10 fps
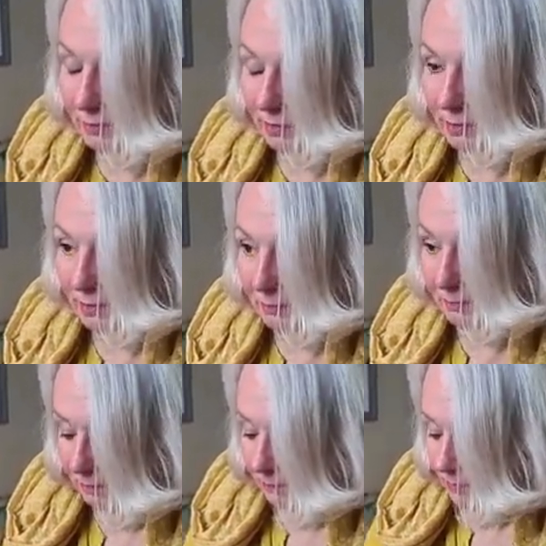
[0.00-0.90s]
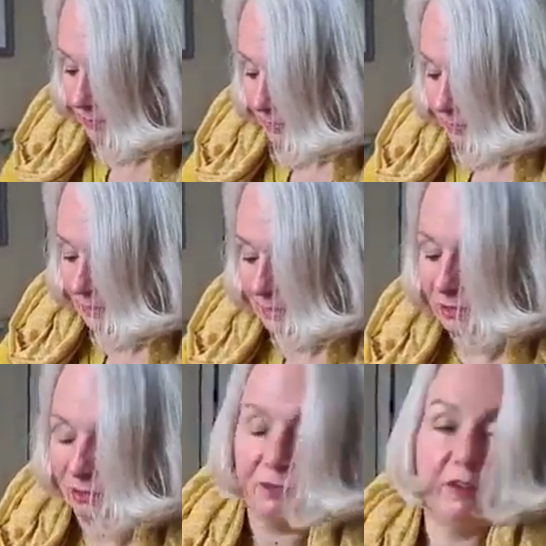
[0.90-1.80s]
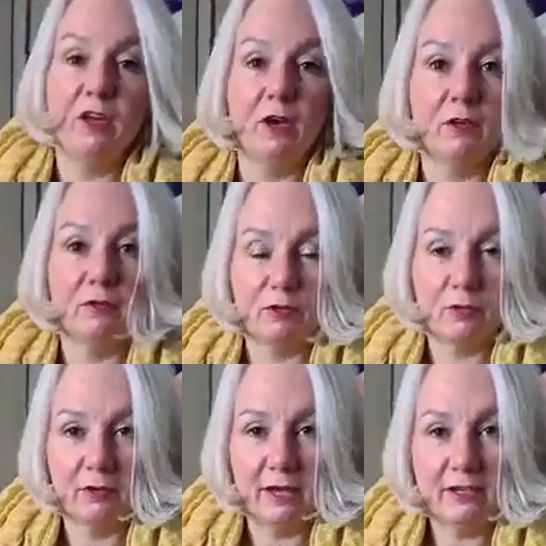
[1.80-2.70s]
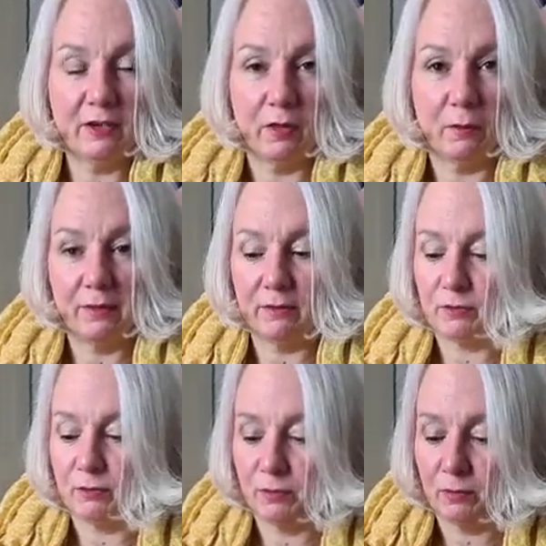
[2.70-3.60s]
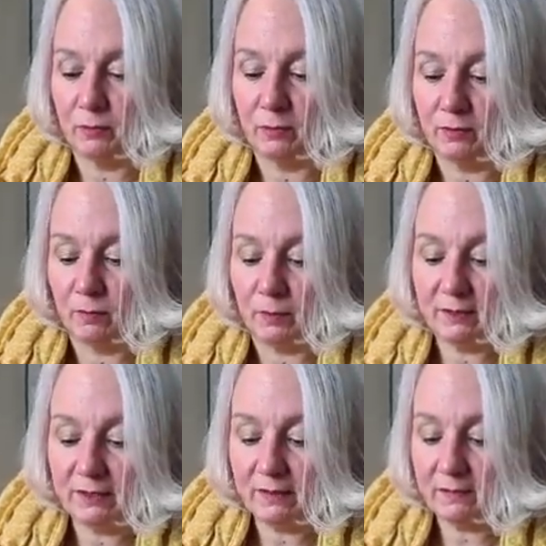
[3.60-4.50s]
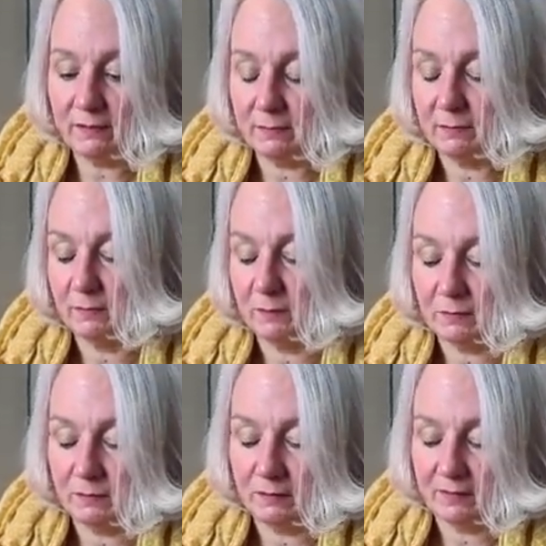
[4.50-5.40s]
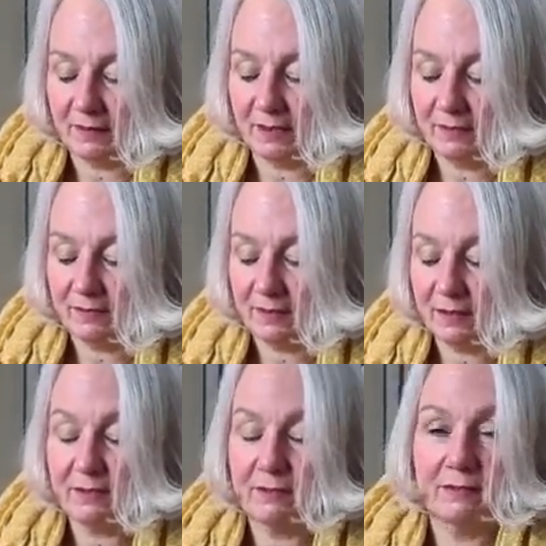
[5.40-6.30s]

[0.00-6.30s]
a little video of a tornado that went through, is it Widnes? Is that how you say it?